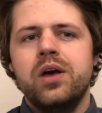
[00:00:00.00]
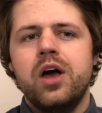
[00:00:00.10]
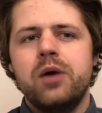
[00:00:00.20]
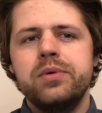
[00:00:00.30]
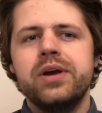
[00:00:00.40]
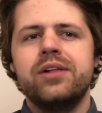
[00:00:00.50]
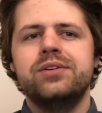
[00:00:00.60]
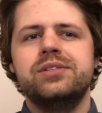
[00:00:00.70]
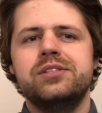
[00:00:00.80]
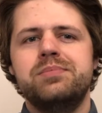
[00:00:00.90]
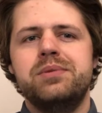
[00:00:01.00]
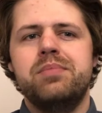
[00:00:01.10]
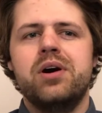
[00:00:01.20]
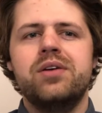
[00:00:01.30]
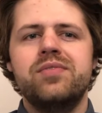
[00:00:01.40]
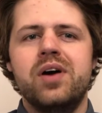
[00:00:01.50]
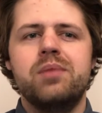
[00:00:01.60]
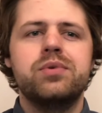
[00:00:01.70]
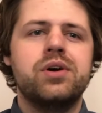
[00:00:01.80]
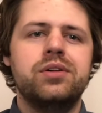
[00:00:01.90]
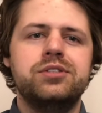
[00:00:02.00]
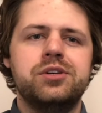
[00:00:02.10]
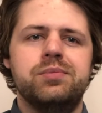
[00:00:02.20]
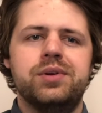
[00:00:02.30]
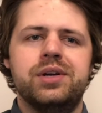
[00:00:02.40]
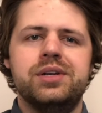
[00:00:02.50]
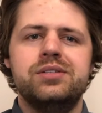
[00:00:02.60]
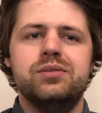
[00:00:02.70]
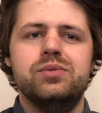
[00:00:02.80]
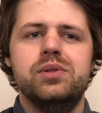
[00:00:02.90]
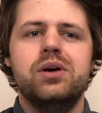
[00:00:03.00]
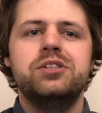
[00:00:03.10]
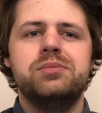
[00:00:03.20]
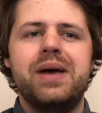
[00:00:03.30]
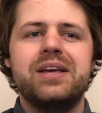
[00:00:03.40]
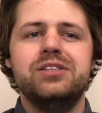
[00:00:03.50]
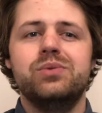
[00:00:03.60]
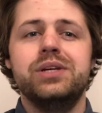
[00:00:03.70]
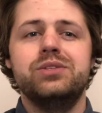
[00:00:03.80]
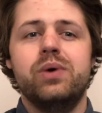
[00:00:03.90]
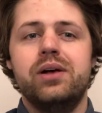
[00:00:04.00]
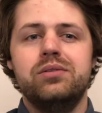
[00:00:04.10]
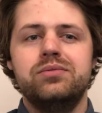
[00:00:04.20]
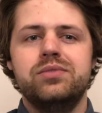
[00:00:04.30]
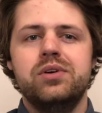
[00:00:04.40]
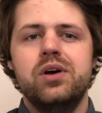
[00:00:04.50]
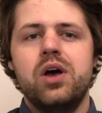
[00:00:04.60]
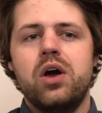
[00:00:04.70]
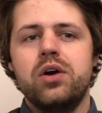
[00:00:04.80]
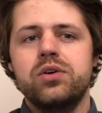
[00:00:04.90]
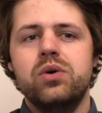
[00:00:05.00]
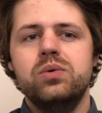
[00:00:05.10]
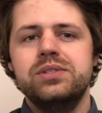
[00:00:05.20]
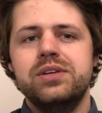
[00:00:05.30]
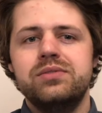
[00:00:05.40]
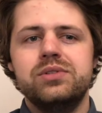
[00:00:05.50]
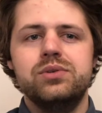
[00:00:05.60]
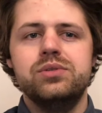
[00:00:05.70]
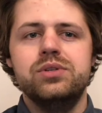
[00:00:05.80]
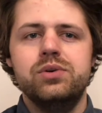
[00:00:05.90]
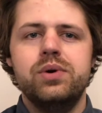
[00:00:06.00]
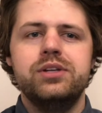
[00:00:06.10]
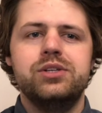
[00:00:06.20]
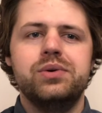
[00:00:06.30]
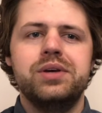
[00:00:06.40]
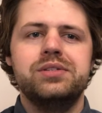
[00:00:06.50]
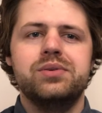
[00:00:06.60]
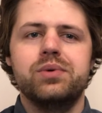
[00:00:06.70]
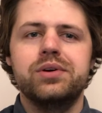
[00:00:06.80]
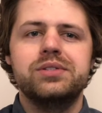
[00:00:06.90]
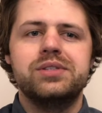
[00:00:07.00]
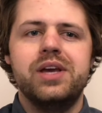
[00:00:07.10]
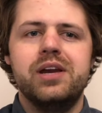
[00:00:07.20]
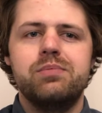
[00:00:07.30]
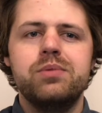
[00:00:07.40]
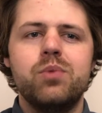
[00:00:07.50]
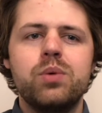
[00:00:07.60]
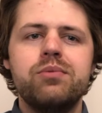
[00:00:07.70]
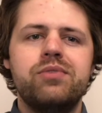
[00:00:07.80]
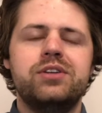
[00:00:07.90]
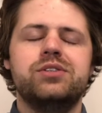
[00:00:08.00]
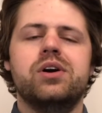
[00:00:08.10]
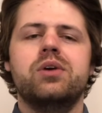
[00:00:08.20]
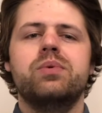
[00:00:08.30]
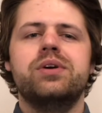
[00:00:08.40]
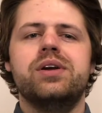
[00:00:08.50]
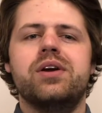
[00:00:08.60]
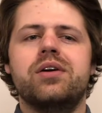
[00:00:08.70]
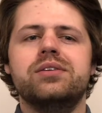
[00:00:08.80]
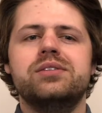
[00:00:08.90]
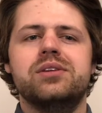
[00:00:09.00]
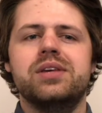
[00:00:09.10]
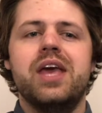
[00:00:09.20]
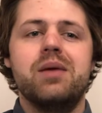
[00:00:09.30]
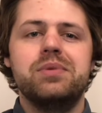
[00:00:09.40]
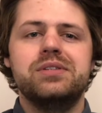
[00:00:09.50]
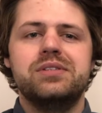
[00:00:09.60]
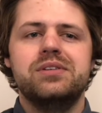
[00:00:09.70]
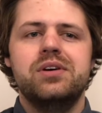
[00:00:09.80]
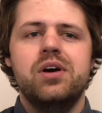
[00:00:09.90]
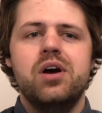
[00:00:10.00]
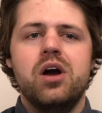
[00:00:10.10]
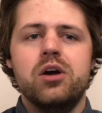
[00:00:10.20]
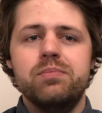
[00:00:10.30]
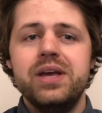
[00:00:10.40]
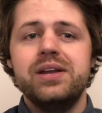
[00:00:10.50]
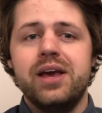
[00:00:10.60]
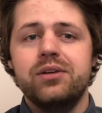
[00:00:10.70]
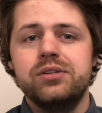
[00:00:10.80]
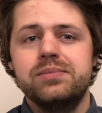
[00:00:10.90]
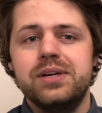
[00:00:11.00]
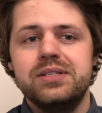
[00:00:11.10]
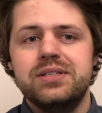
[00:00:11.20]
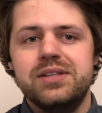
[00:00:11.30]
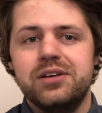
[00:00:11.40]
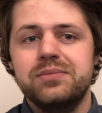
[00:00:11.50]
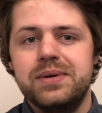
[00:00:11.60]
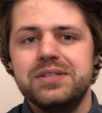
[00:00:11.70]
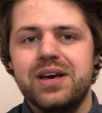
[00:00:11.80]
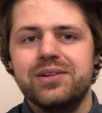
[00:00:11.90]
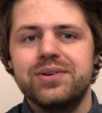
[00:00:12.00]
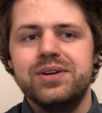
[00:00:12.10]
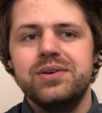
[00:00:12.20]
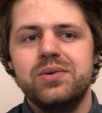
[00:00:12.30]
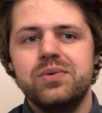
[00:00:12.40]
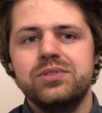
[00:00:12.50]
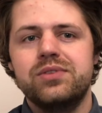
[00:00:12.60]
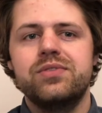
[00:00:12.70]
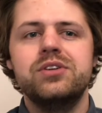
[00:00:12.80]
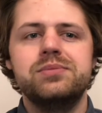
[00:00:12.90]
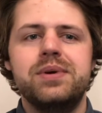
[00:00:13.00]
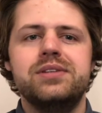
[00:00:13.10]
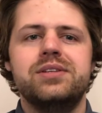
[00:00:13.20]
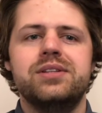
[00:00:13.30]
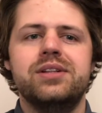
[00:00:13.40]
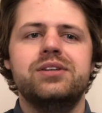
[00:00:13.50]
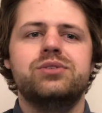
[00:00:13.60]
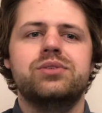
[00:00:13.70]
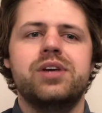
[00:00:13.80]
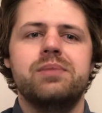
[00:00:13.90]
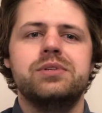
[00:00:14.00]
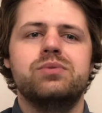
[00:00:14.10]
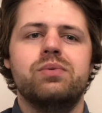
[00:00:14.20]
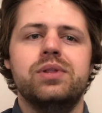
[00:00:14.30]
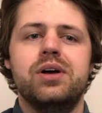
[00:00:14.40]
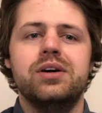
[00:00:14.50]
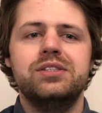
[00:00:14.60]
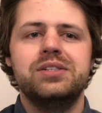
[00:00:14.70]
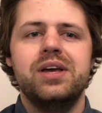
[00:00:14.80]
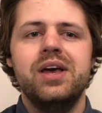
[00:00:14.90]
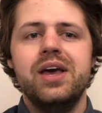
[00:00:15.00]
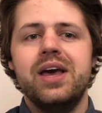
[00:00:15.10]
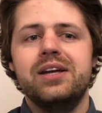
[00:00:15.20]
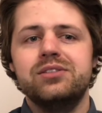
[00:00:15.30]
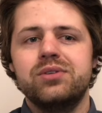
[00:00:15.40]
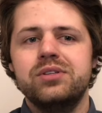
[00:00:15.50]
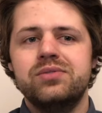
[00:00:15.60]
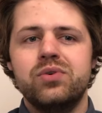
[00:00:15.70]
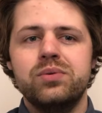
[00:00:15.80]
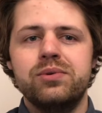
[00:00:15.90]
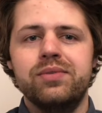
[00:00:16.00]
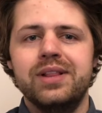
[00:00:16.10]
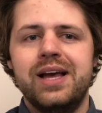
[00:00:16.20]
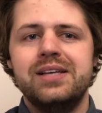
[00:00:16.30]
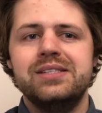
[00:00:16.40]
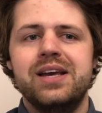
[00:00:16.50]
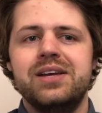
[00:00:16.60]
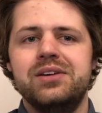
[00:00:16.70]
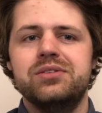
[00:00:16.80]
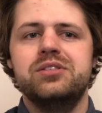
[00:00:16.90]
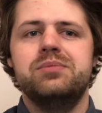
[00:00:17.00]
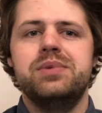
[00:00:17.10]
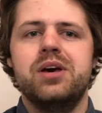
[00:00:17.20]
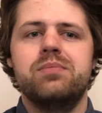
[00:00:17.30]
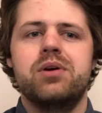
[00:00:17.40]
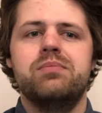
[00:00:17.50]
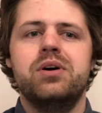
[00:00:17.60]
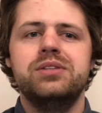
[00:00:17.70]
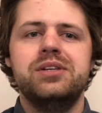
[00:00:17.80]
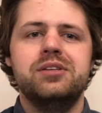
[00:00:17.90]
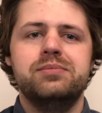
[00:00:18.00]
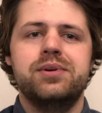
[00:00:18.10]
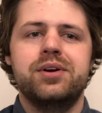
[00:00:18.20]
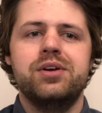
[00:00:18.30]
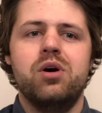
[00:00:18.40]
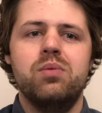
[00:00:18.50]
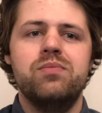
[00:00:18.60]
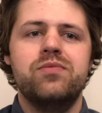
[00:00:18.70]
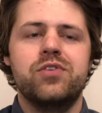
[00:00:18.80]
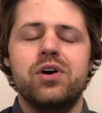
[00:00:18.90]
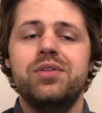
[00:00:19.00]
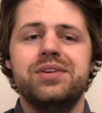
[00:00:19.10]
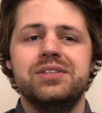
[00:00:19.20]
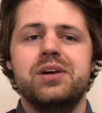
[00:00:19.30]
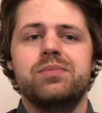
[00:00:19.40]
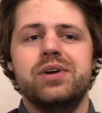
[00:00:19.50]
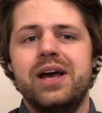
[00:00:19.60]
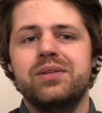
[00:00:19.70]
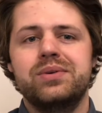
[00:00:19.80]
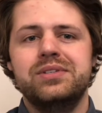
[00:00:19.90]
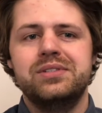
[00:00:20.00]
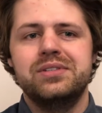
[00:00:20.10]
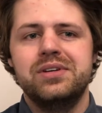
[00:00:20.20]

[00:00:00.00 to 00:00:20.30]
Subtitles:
Humber Galleries has been a part of the Humber College community since we launched back in 2012. Our goal was to give students a new way to showcase their works and to bring more professional artwork and artists to the campus. Our main gallery space, the L Space Gallery, was our first space at the Lakeshore Campus when we launched, and has transformed over the last 9 years to become our multidisciplinary home for all things Humber Galleries.